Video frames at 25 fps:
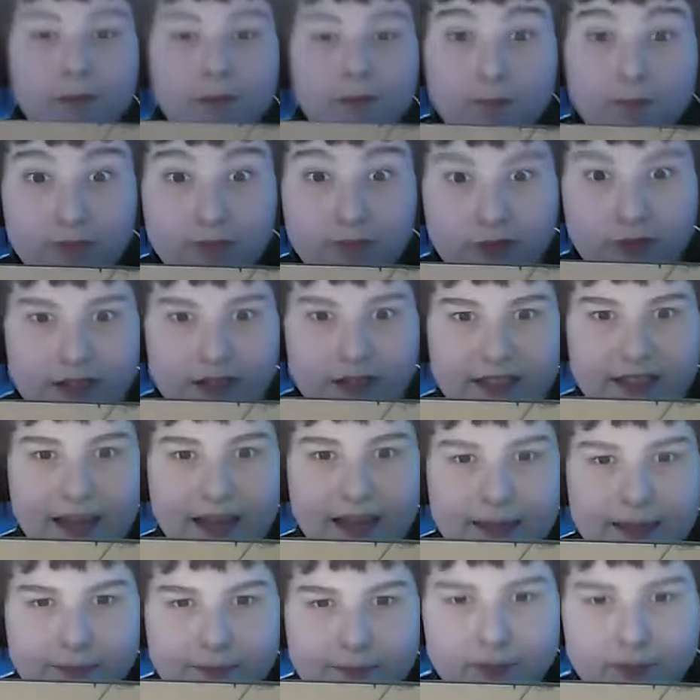Brady
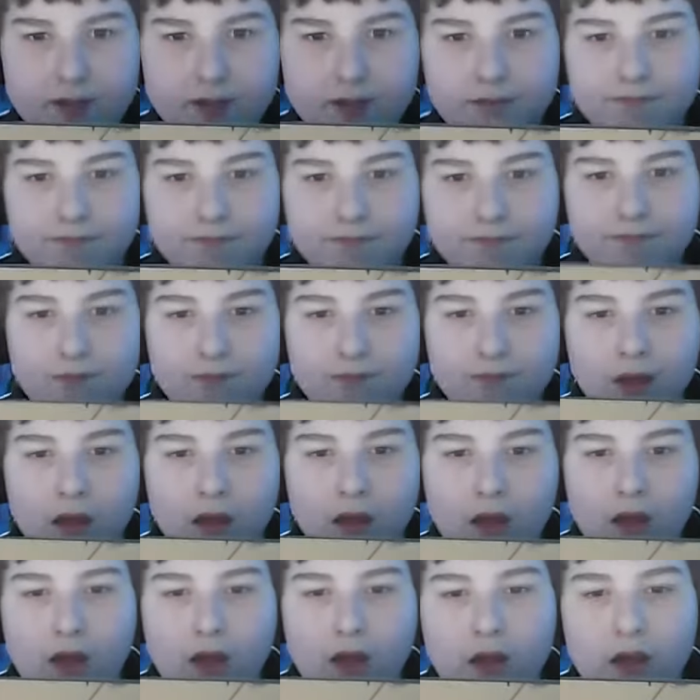Games
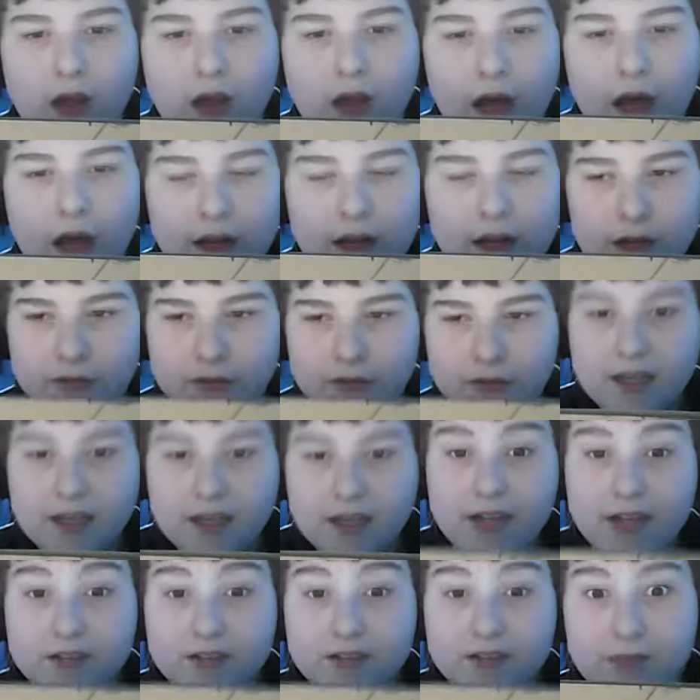and I will be
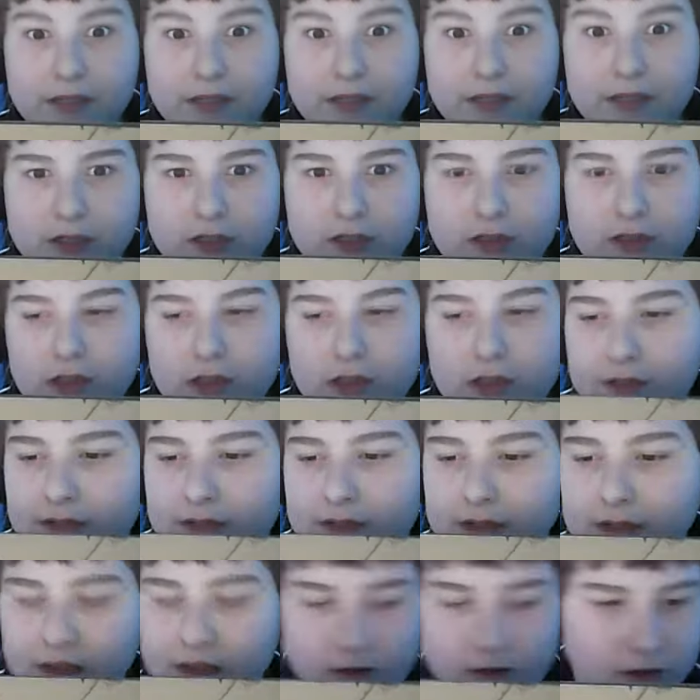casting my review over the
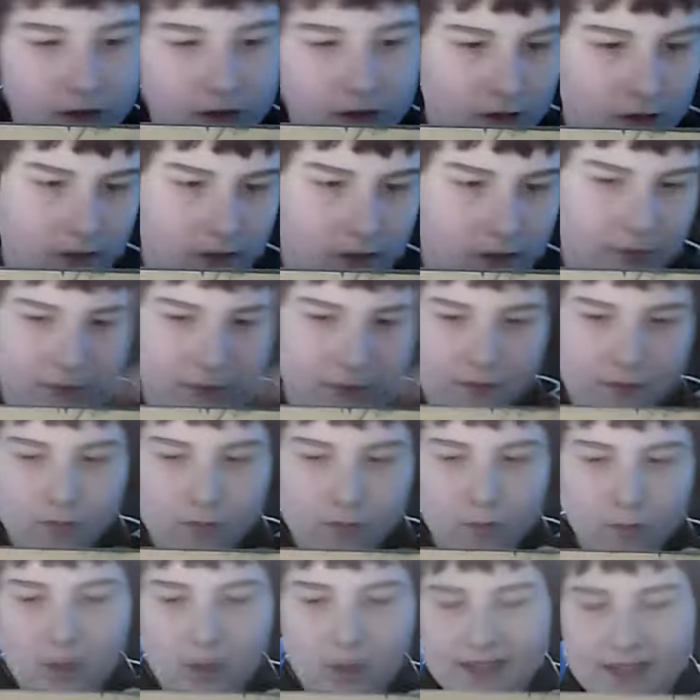next couple of
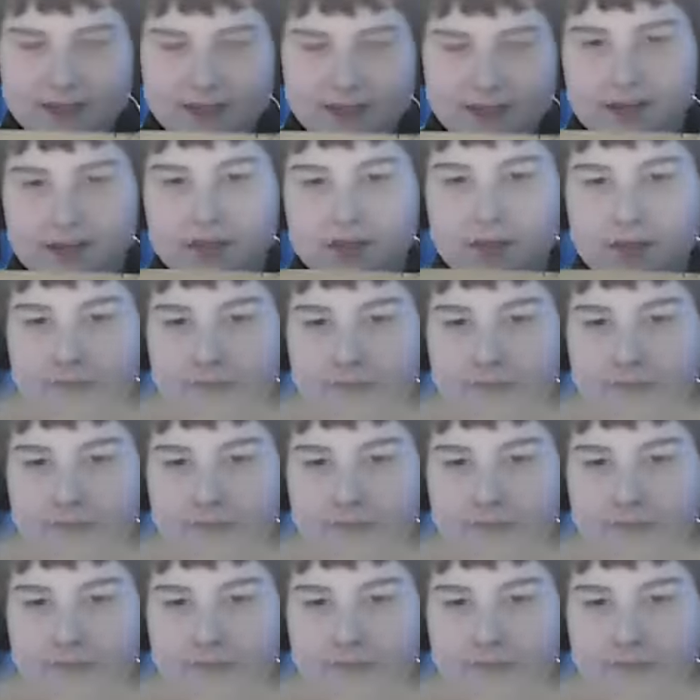weeks.